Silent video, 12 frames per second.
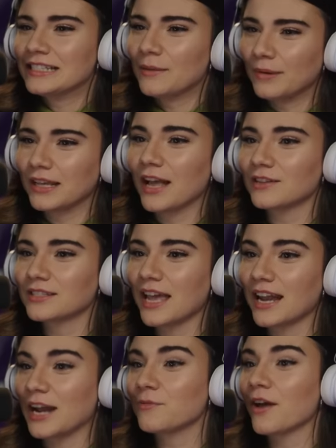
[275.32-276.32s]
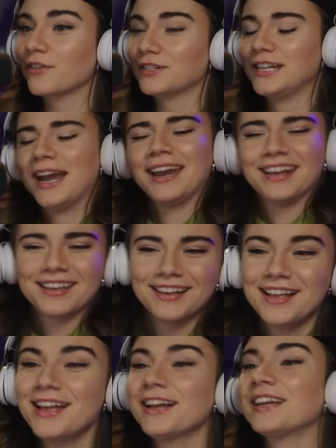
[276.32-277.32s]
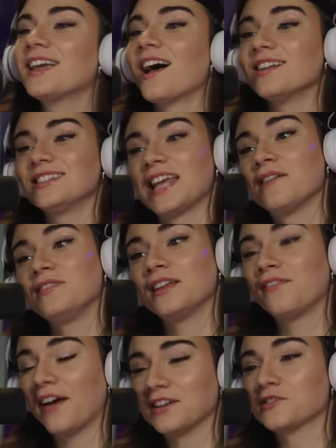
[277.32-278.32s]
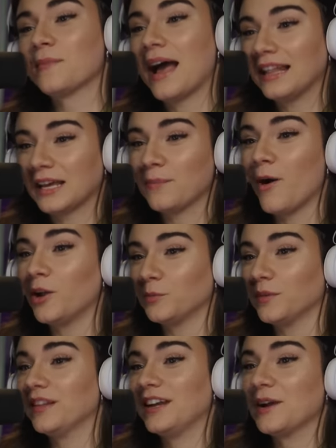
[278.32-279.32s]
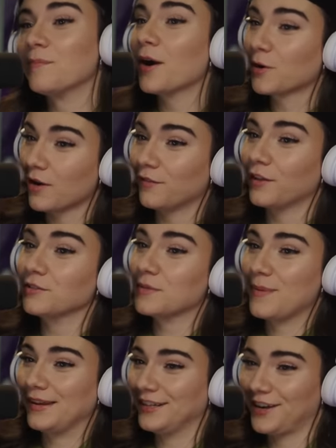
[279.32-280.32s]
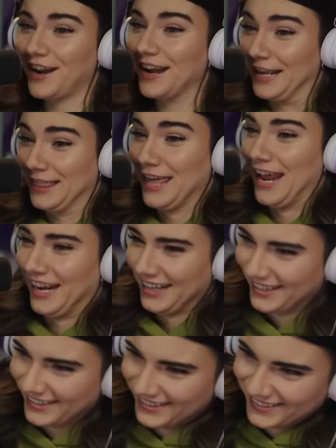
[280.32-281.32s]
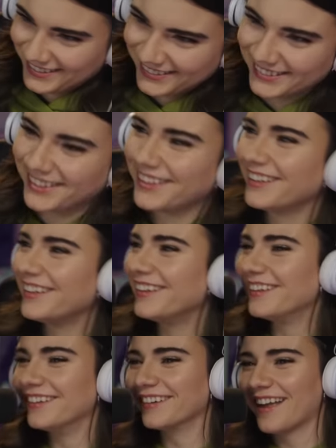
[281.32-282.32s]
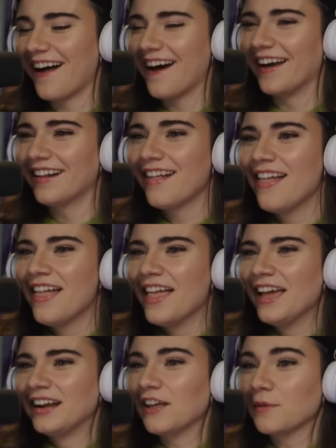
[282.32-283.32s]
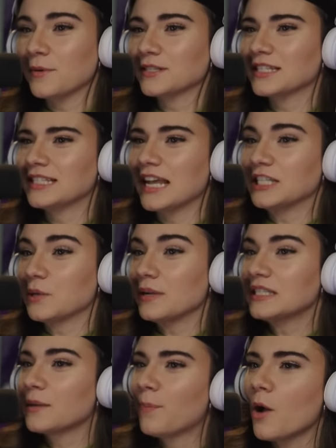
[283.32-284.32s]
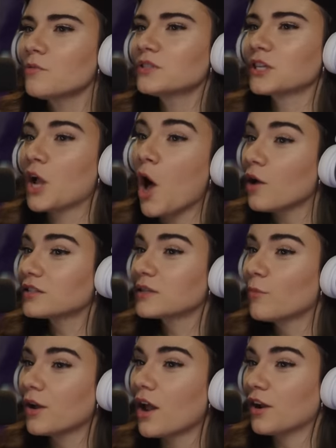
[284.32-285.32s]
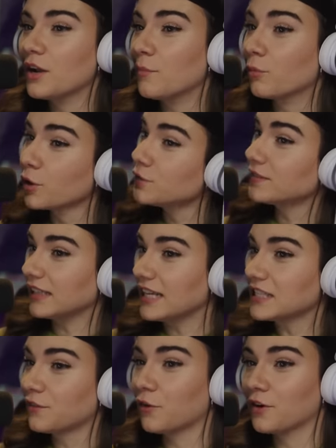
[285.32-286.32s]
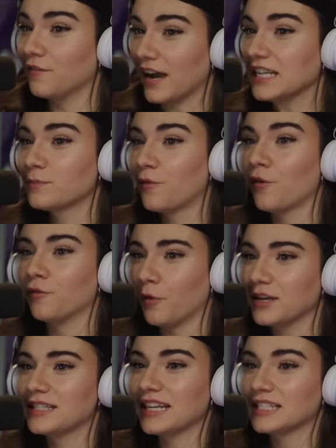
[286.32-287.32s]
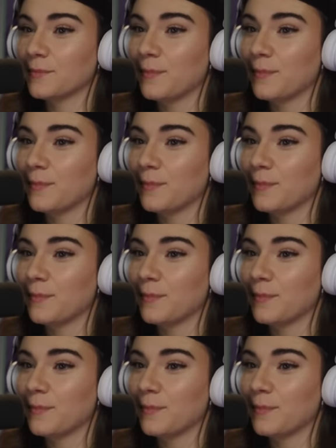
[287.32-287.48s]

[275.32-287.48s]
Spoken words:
Somebody else said, "I'd rather take gun safety advice from Alec Baldwin than hear Mark Ruffalo's opinion on anything." Oh, God. Another person said, "So he's supposed to call someone on an approved list for advice before voicing his